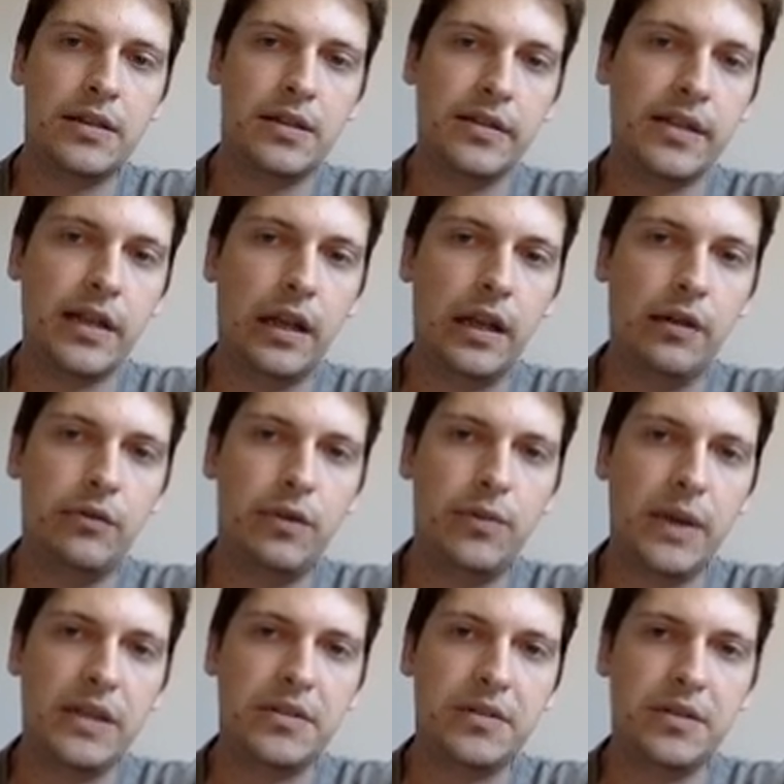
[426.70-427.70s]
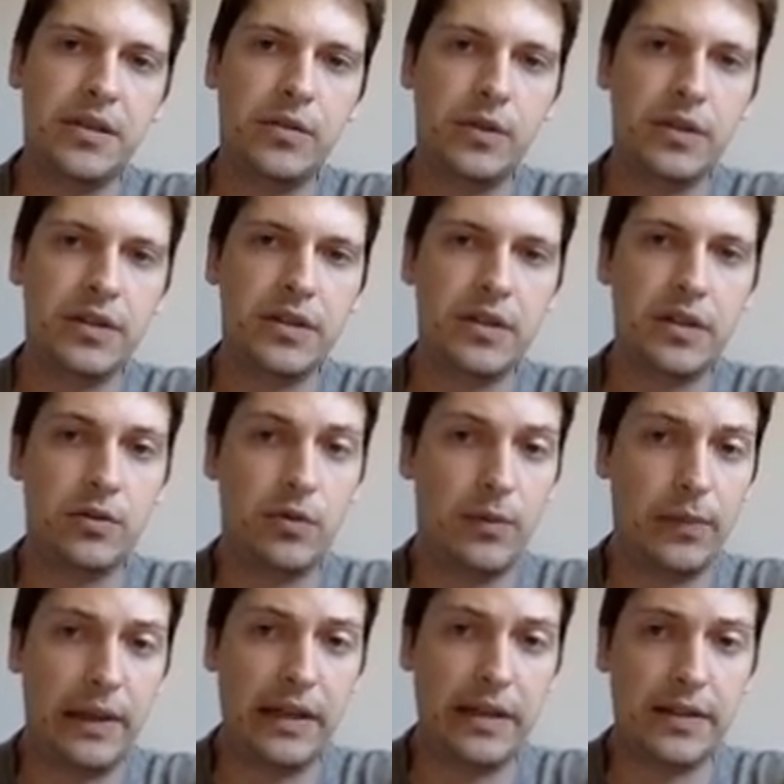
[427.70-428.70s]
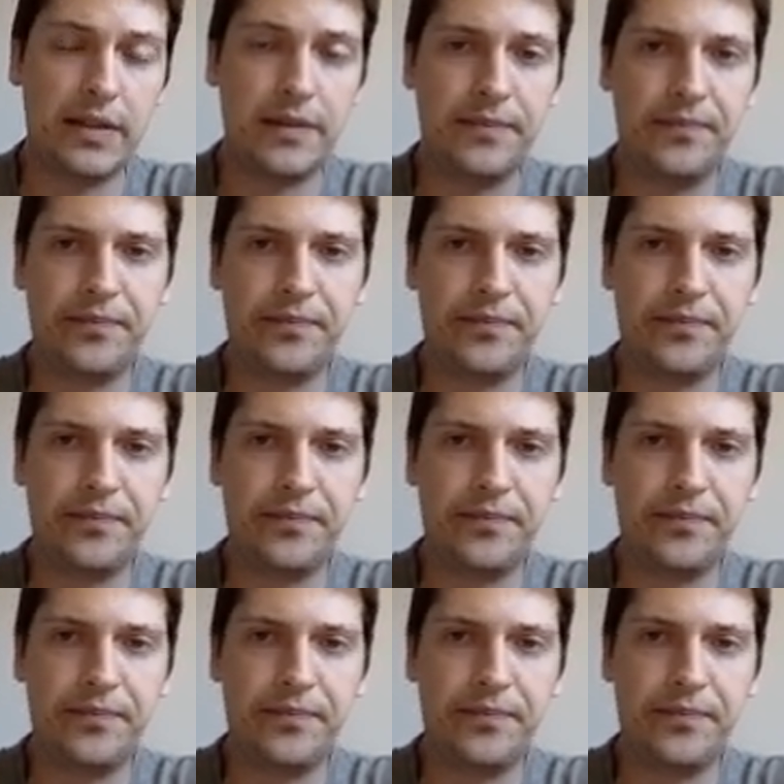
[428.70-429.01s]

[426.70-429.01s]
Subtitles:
until every master sequence is replaced.